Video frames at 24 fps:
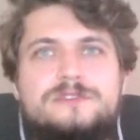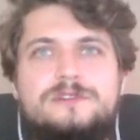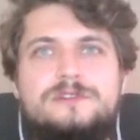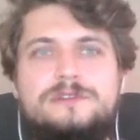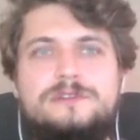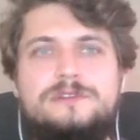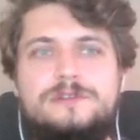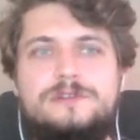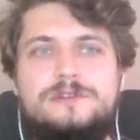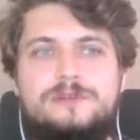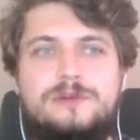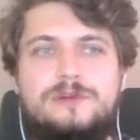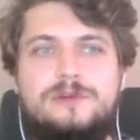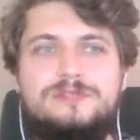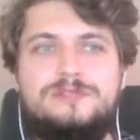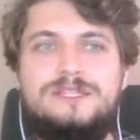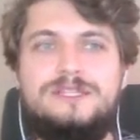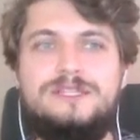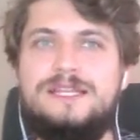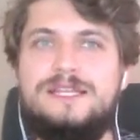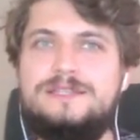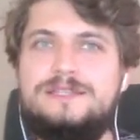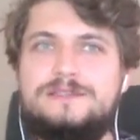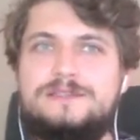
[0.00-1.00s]
here about the
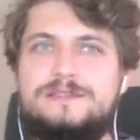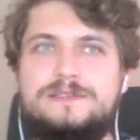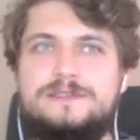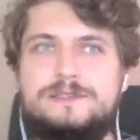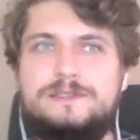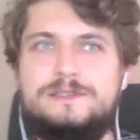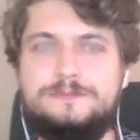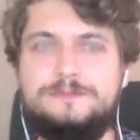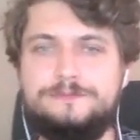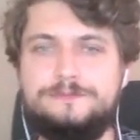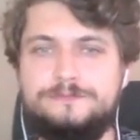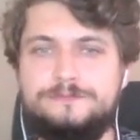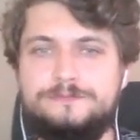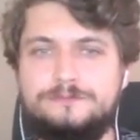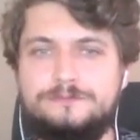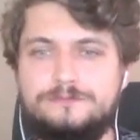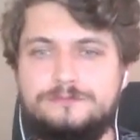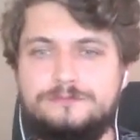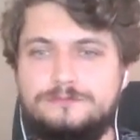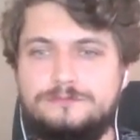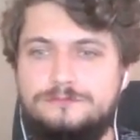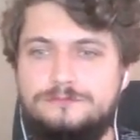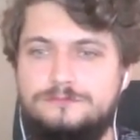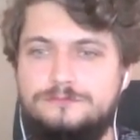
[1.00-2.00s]
latency,
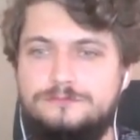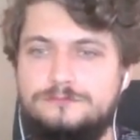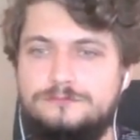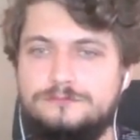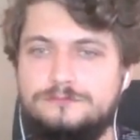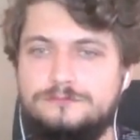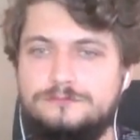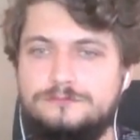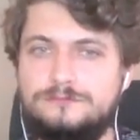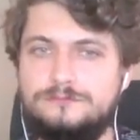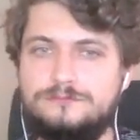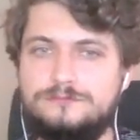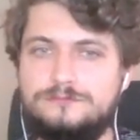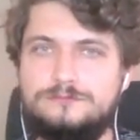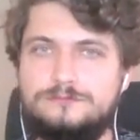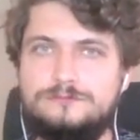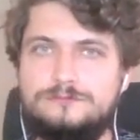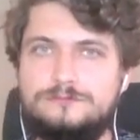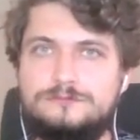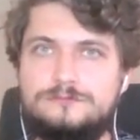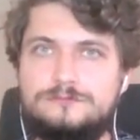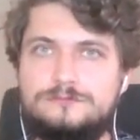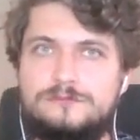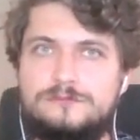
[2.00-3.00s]

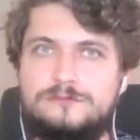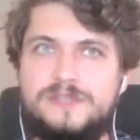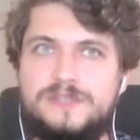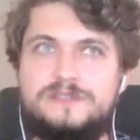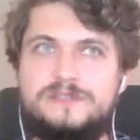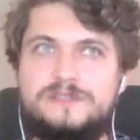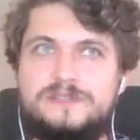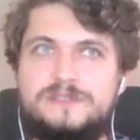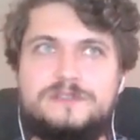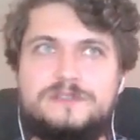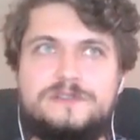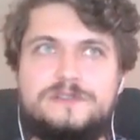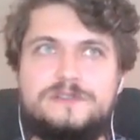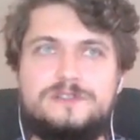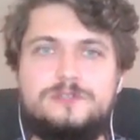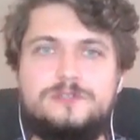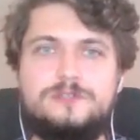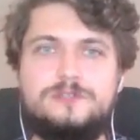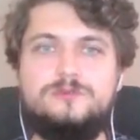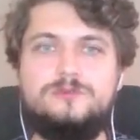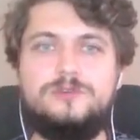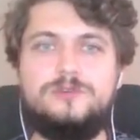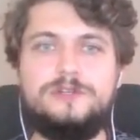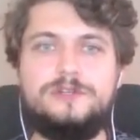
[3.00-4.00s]
but it is
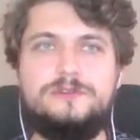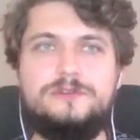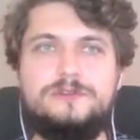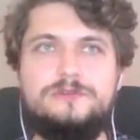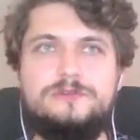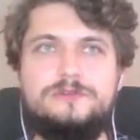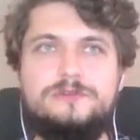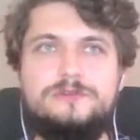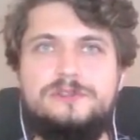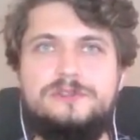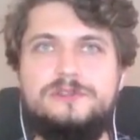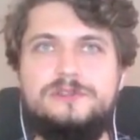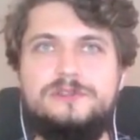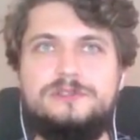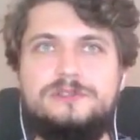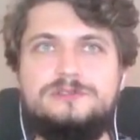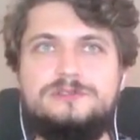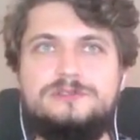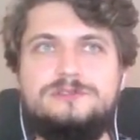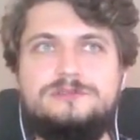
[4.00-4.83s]
some work to be